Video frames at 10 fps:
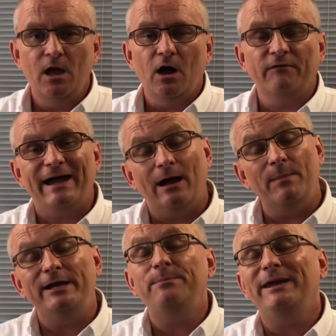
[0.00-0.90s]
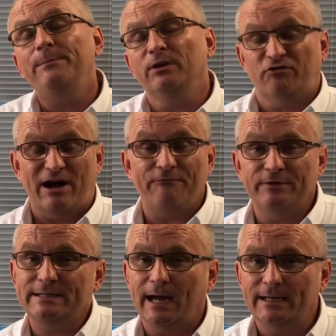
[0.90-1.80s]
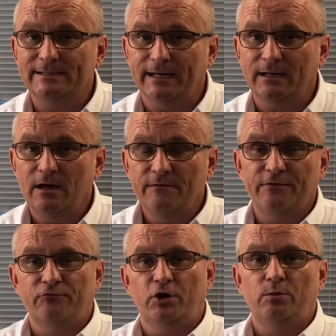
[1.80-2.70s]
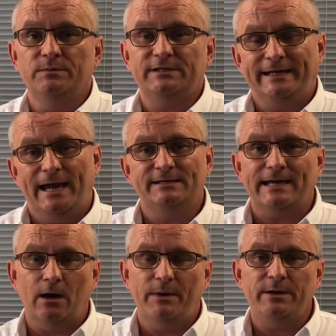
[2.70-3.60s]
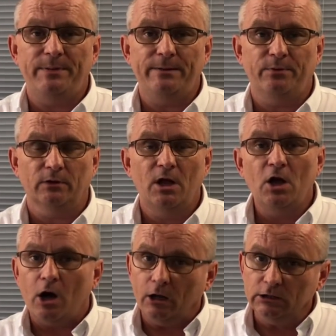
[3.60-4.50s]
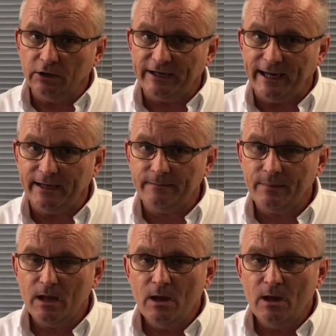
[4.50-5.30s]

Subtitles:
of how many people are advertising for rooms against how many people are looking.